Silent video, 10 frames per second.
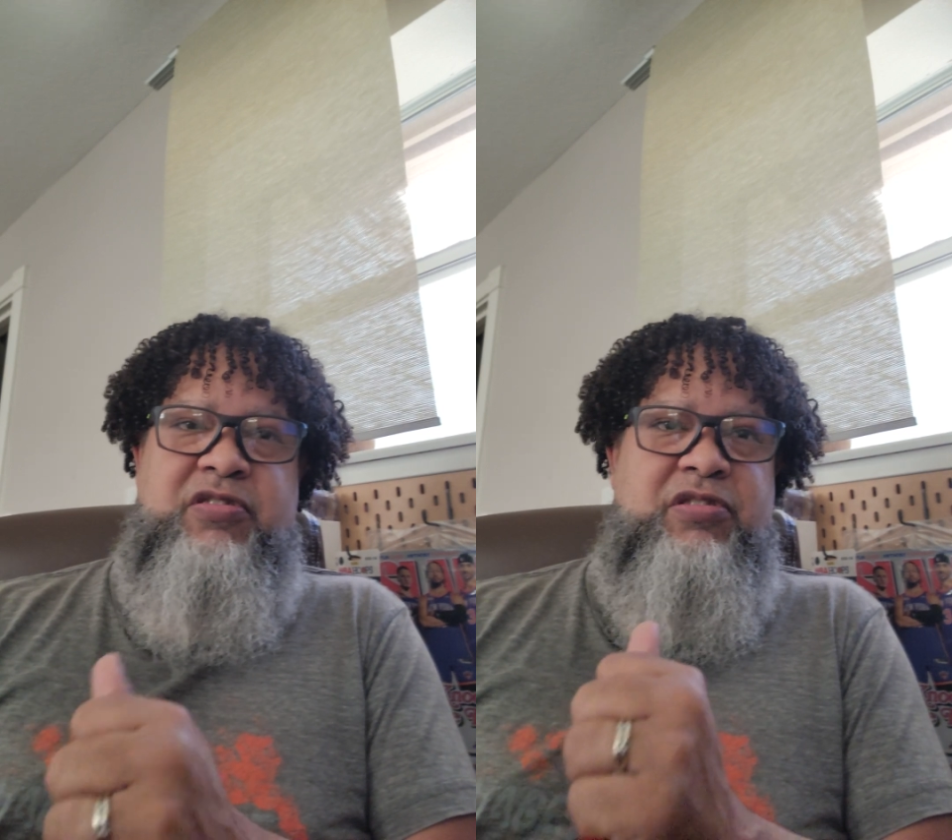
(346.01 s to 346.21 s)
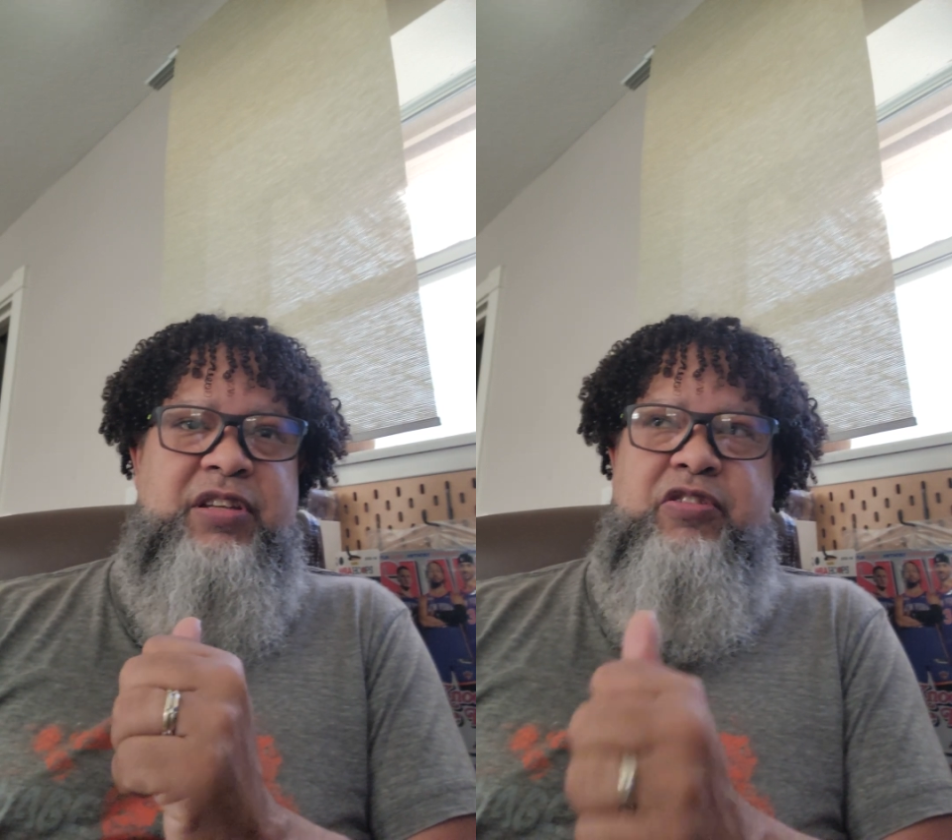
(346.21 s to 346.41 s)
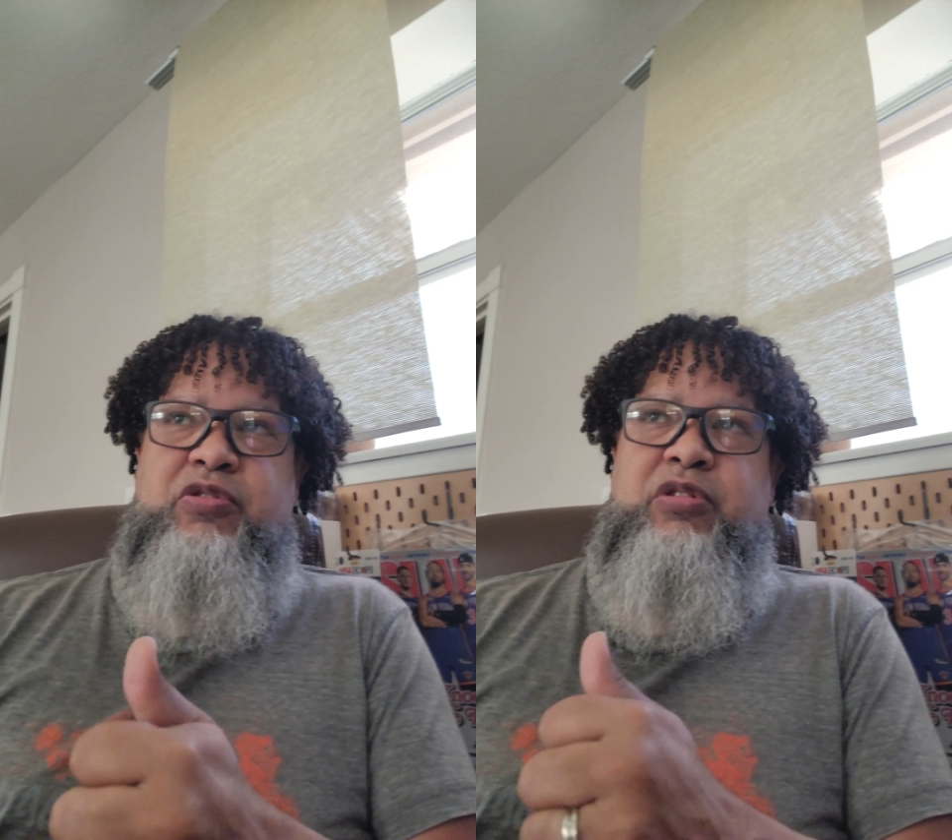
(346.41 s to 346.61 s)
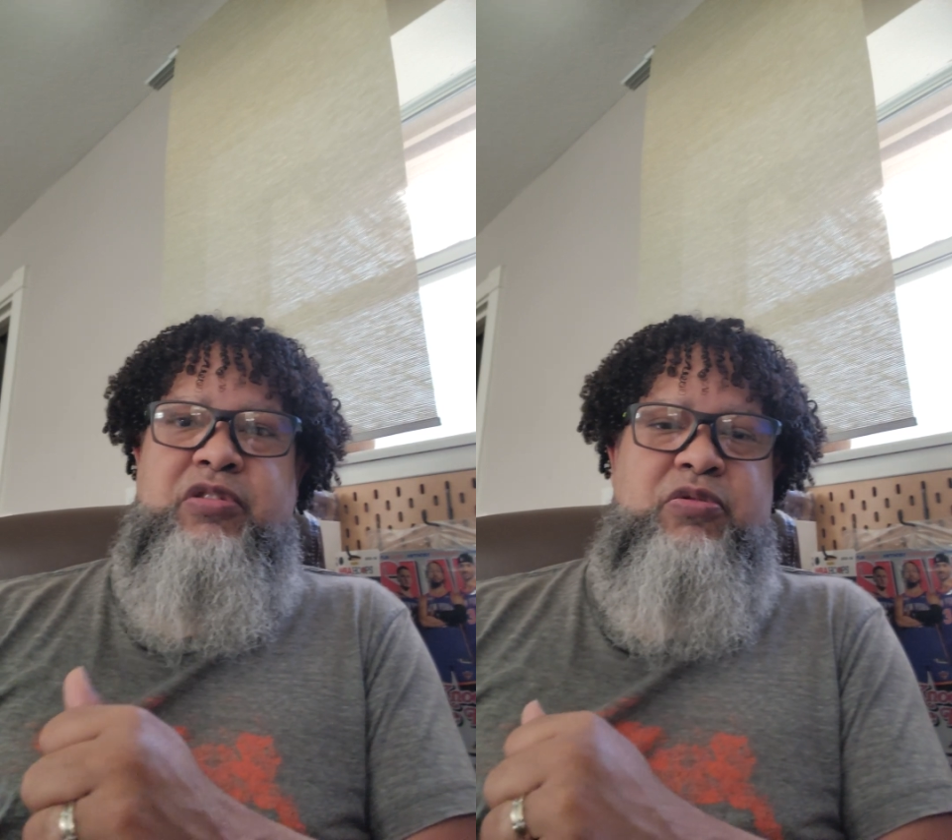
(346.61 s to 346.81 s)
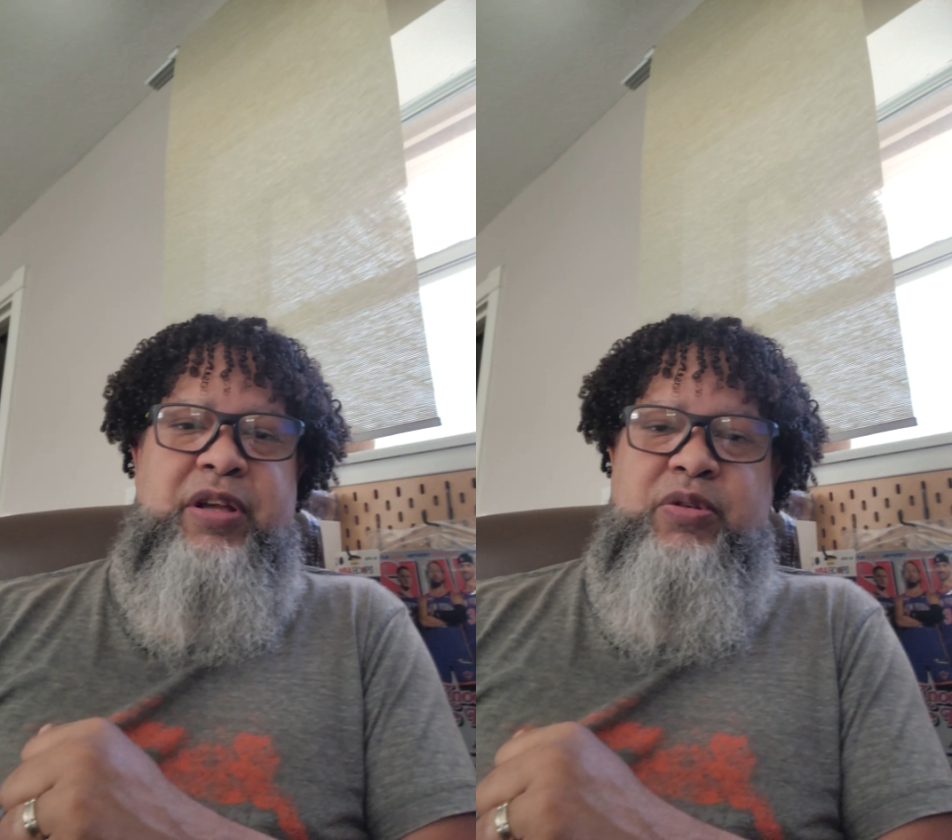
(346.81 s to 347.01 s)
just like
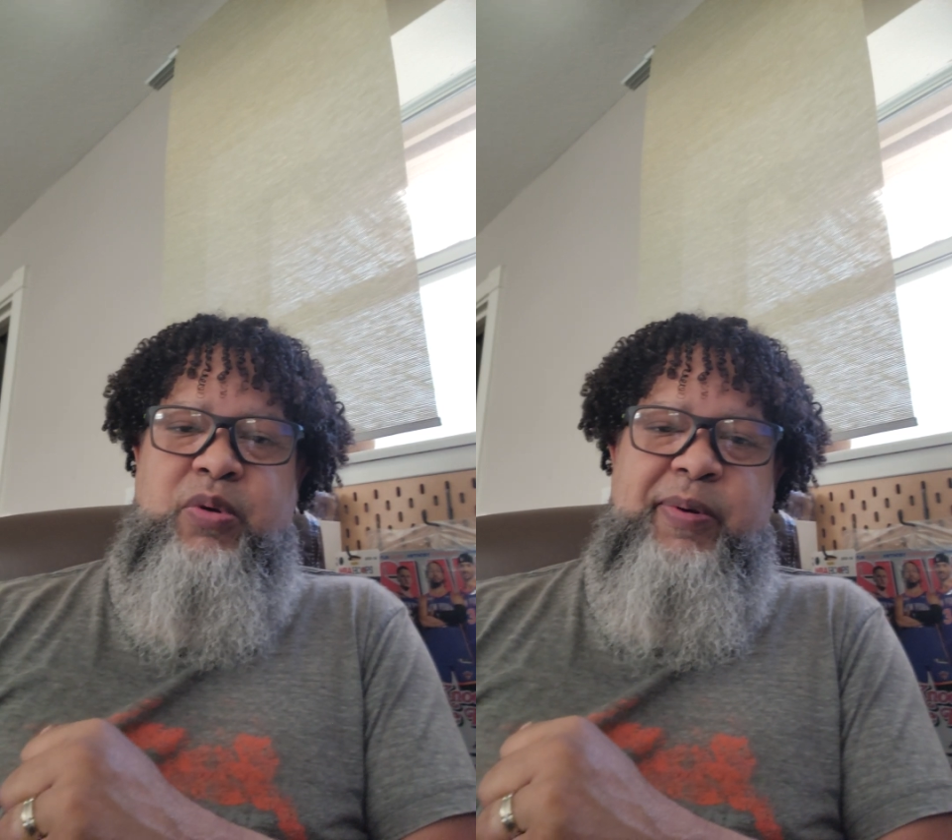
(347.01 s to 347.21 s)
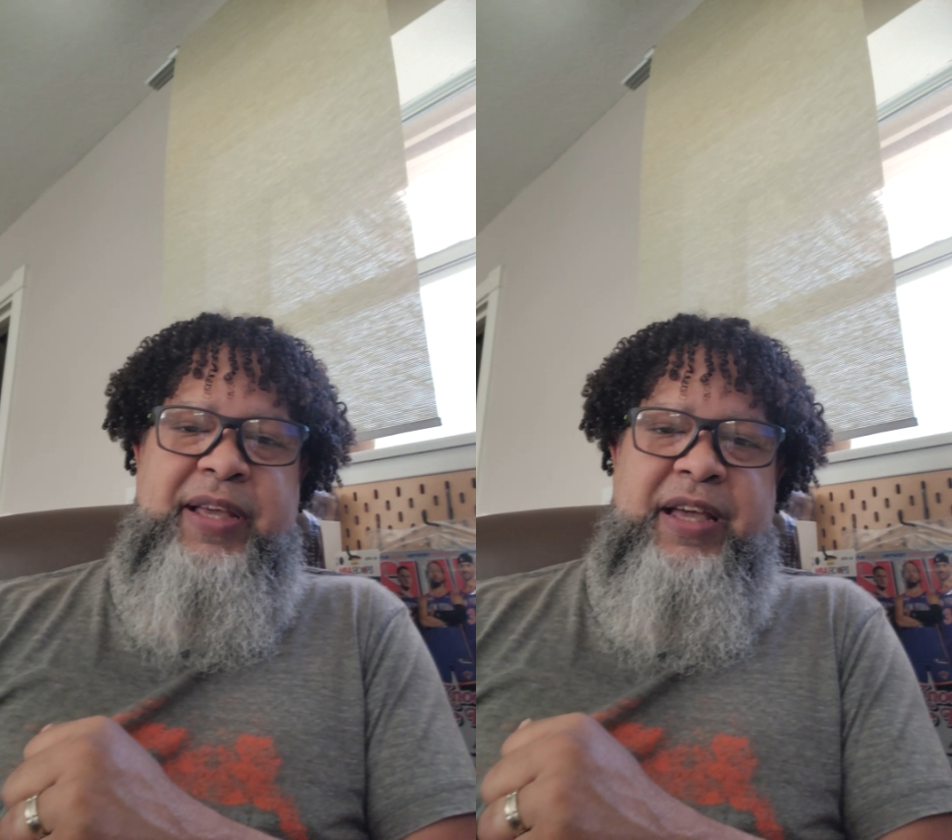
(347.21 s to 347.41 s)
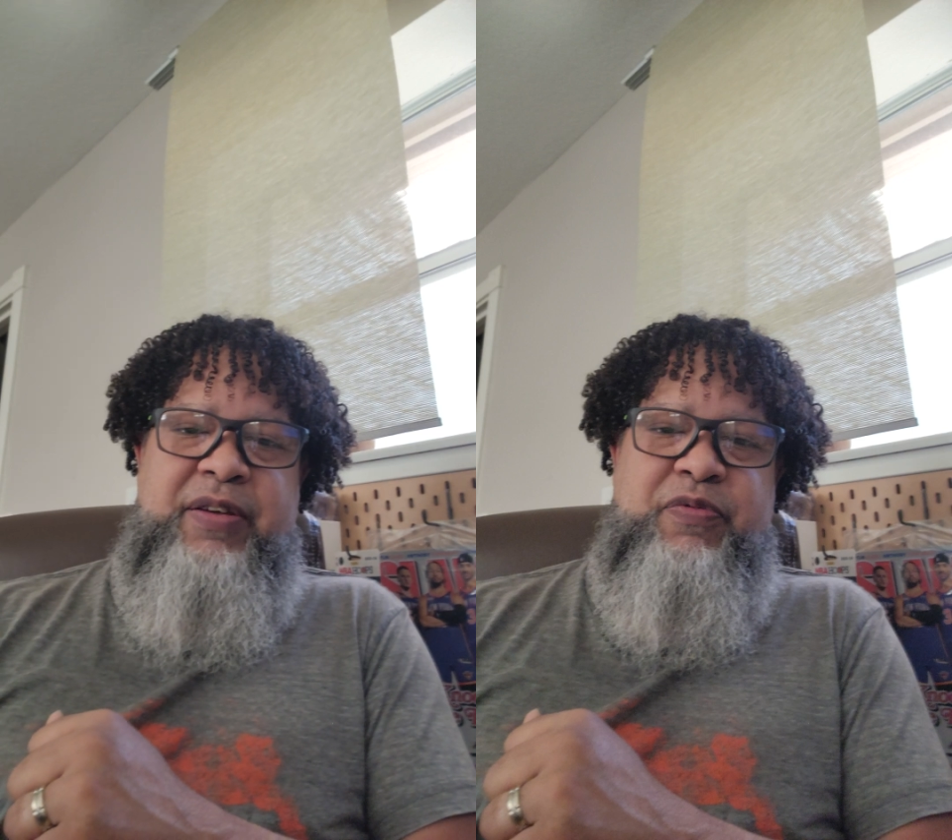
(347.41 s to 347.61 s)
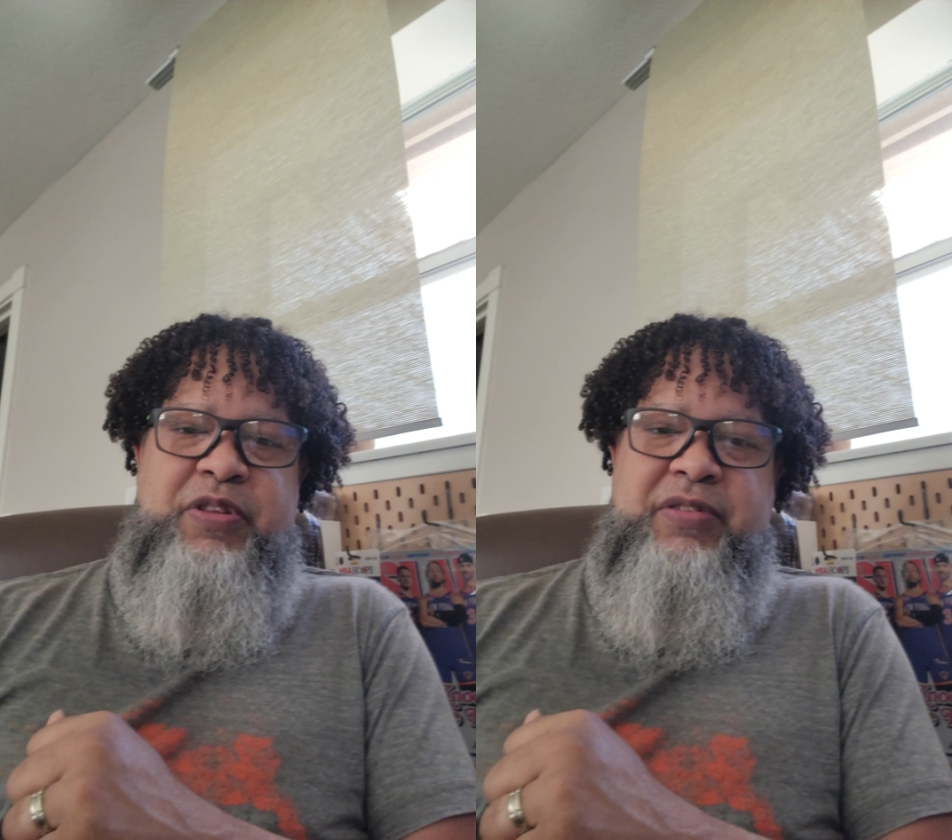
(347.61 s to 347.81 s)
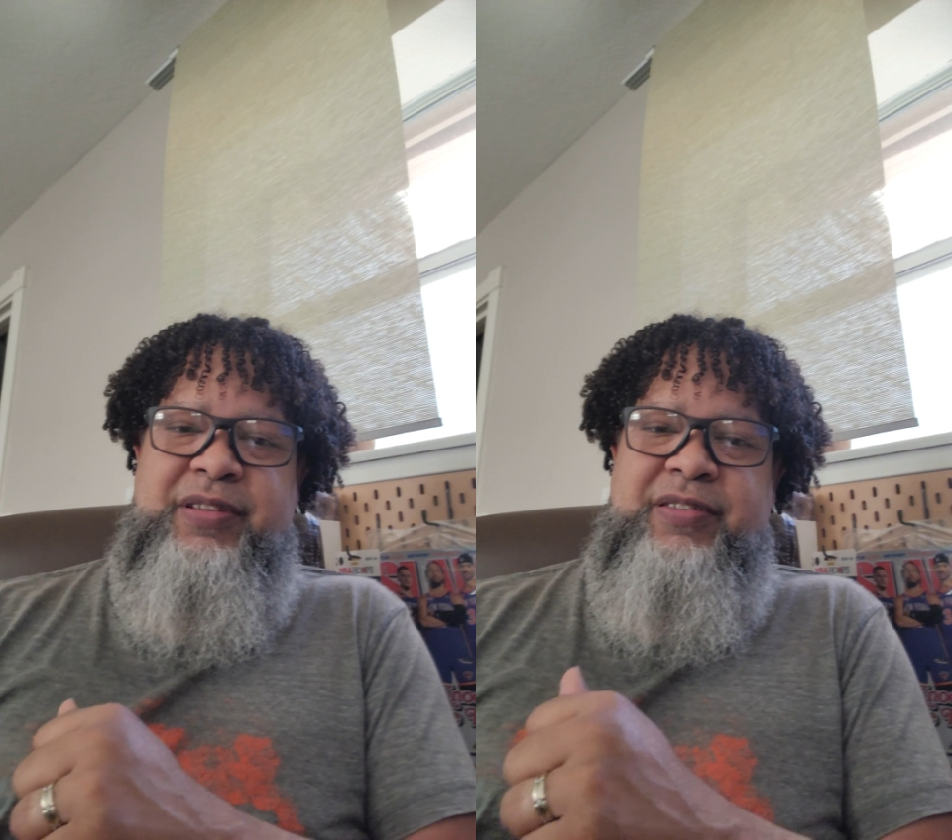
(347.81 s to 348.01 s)
Julius Randle when we got him for
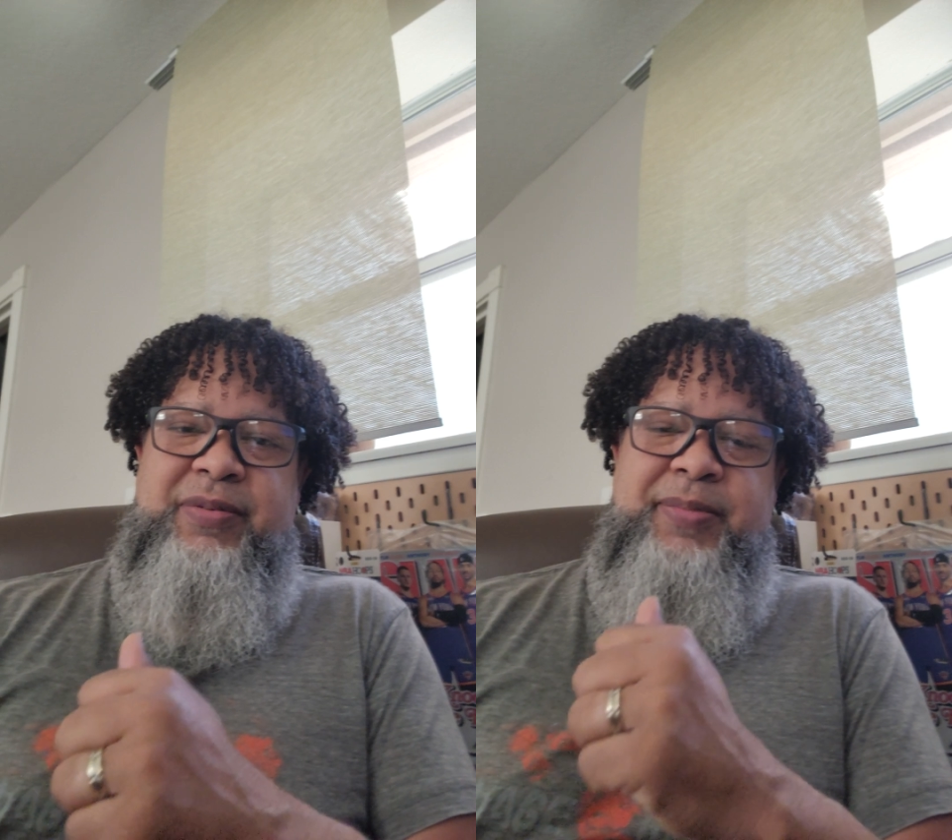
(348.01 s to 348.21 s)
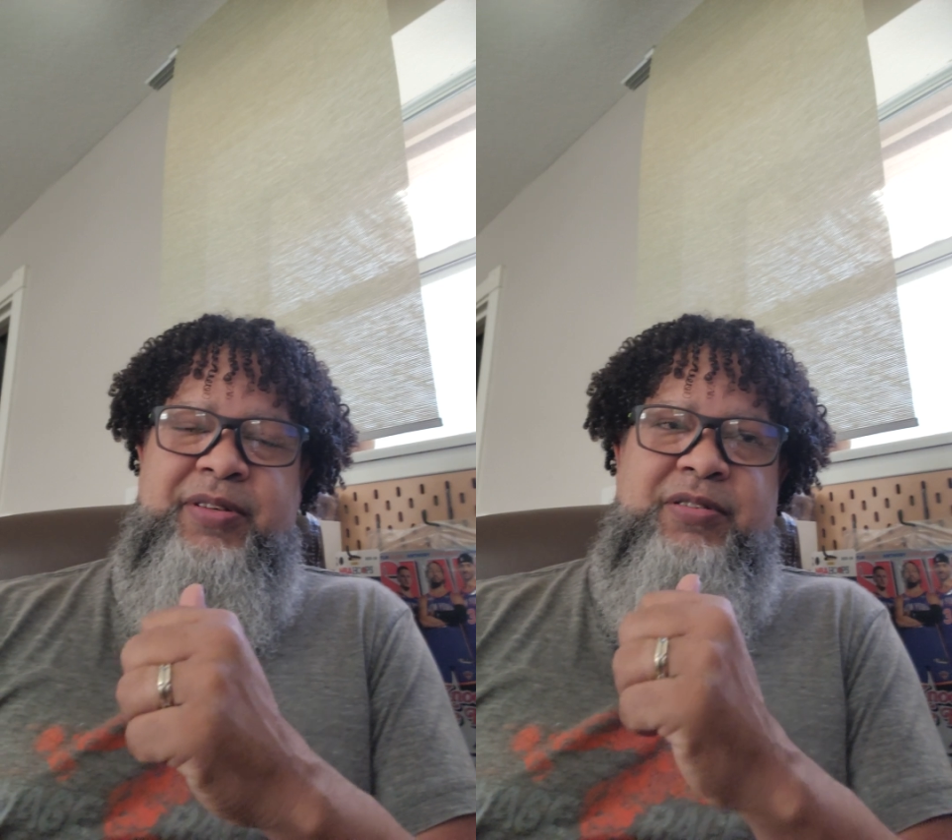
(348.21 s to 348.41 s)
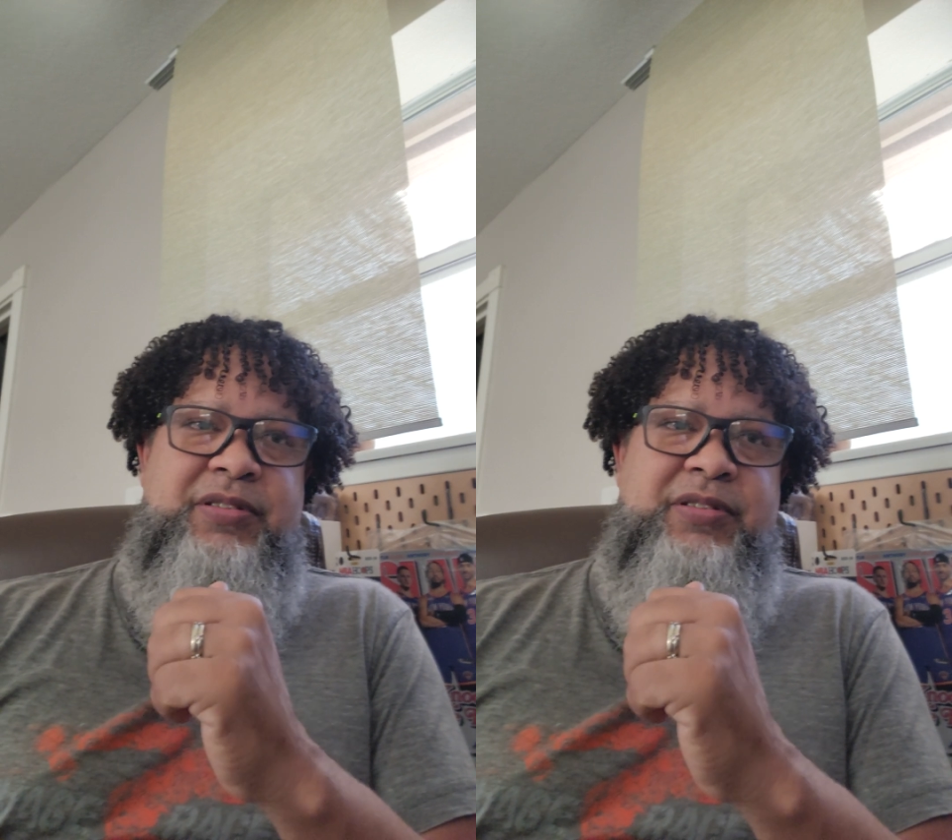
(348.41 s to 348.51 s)
the 60 mil.